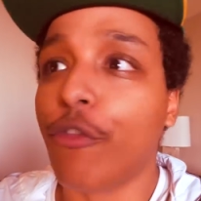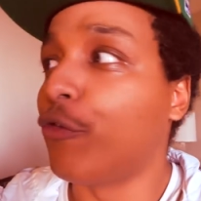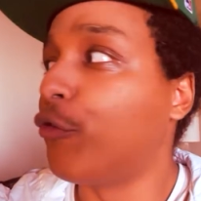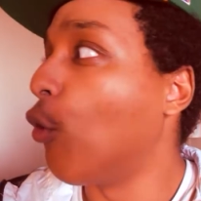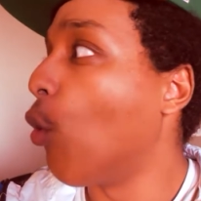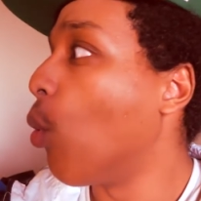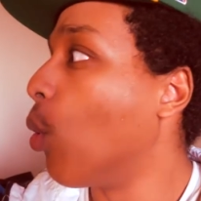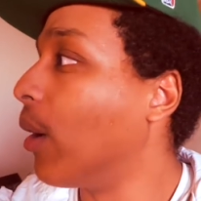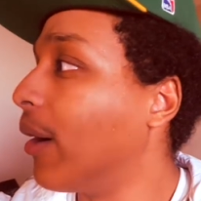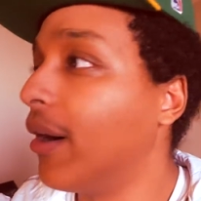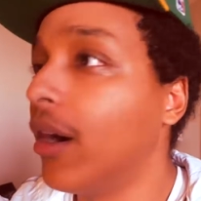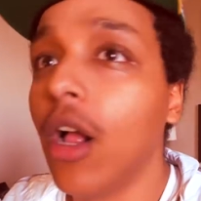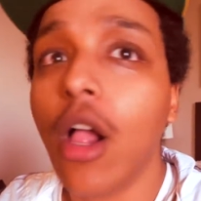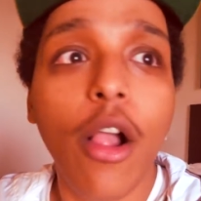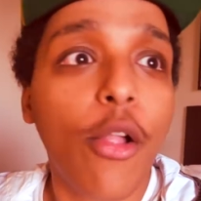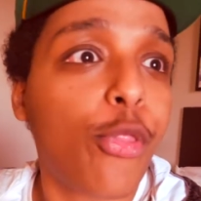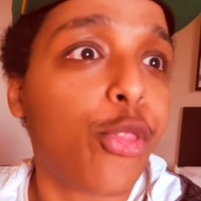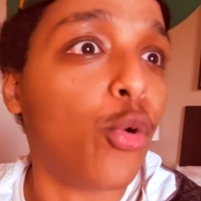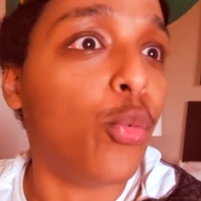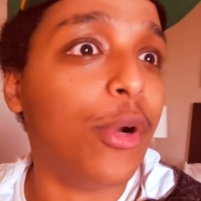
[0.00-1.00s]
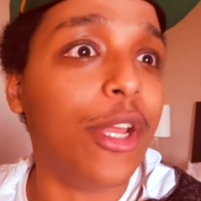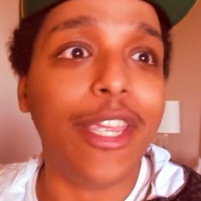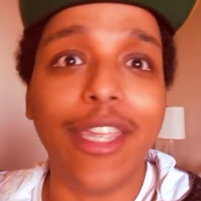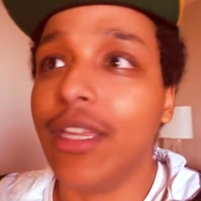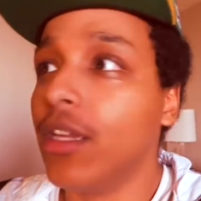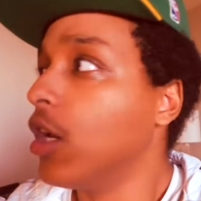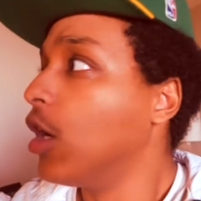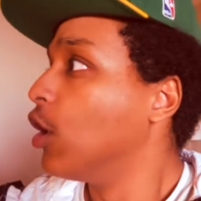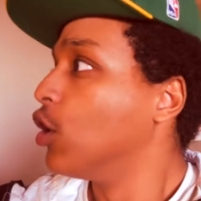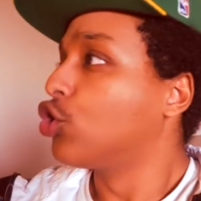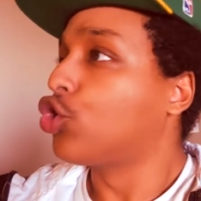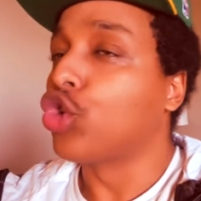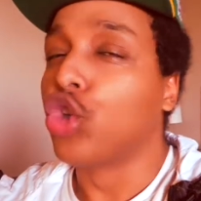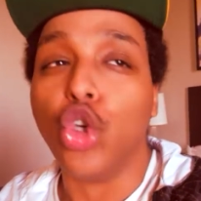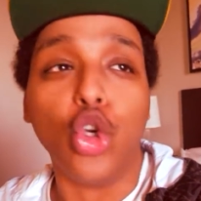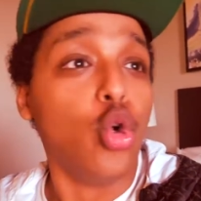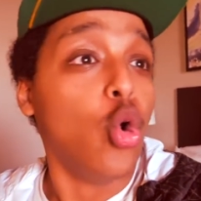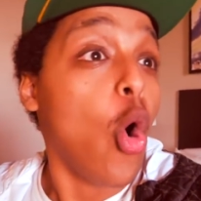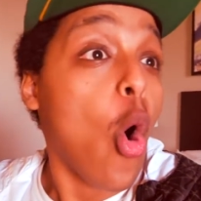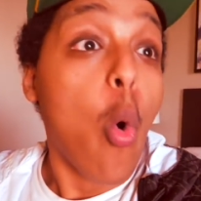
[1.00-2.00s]
4, 3, 2,
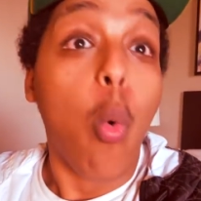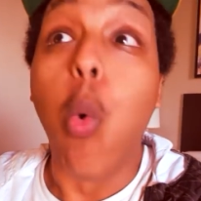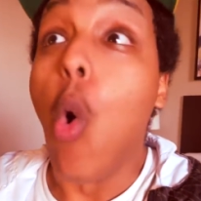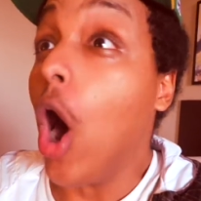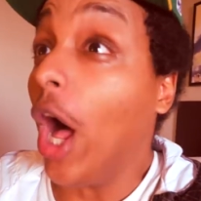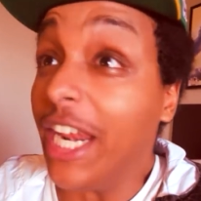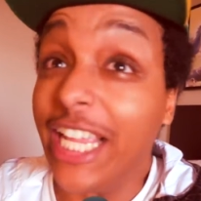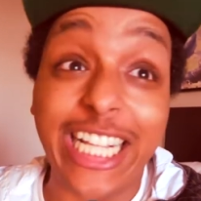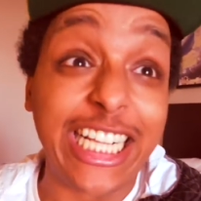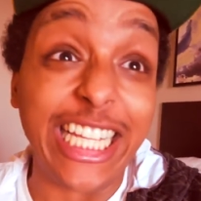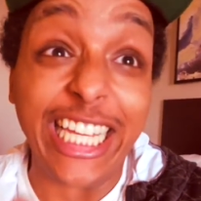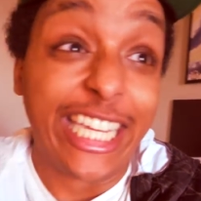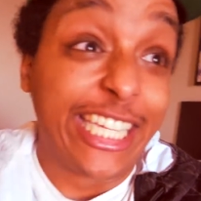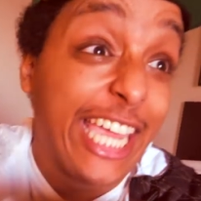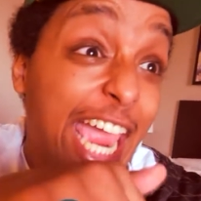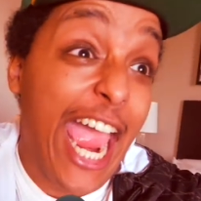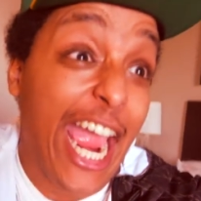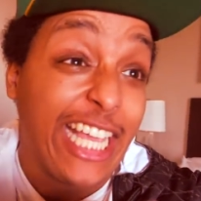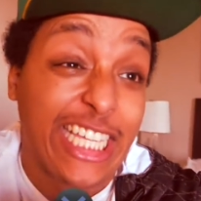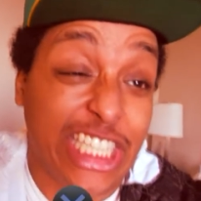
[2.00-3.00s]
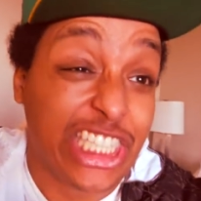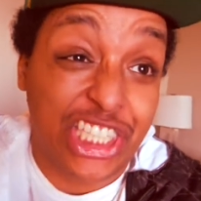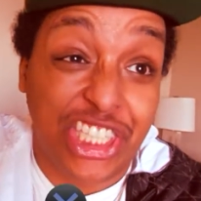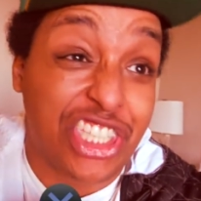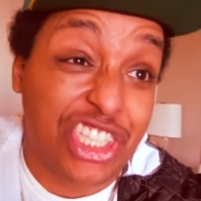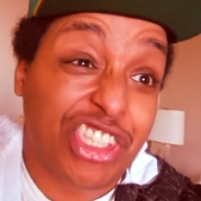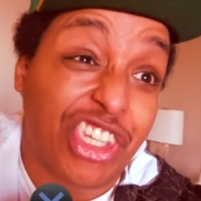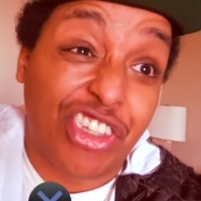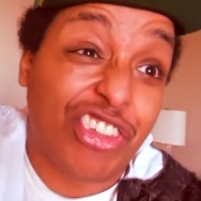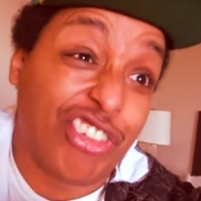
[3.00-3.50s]
1, click X.